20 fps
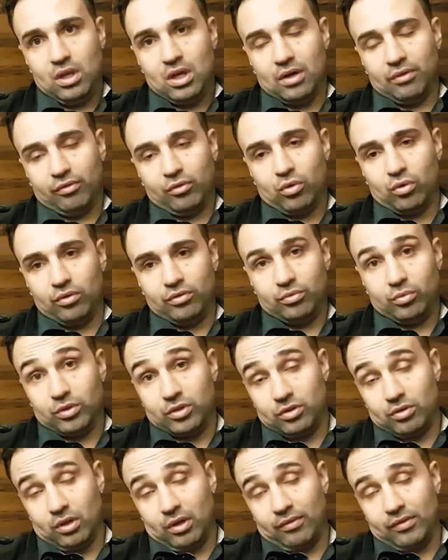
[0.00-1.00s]
Yeah, of course, which
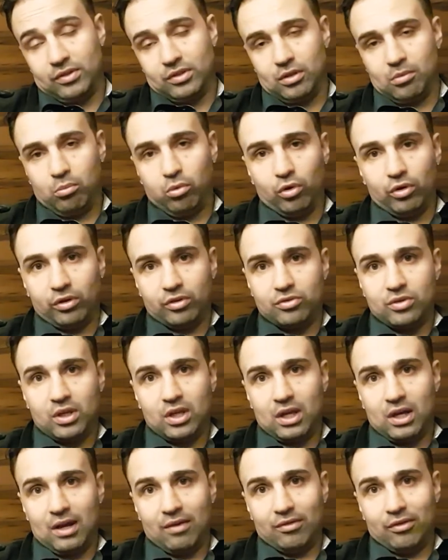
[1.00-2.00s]
is obviously important, because
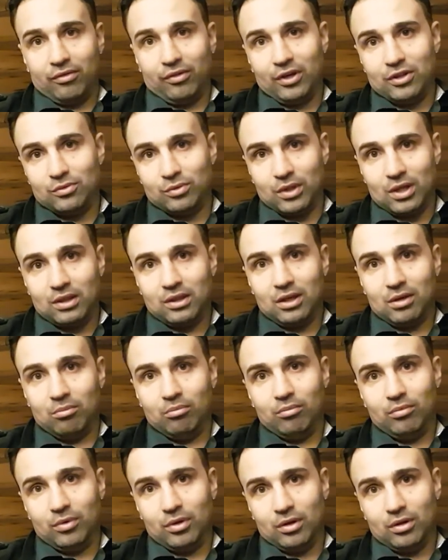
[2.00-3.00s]
you can't have the fights without
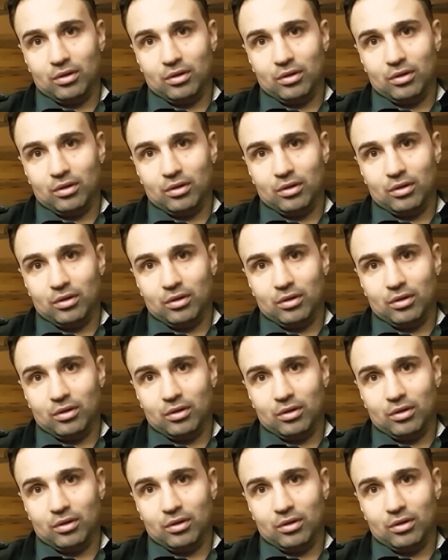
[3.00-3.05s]
them.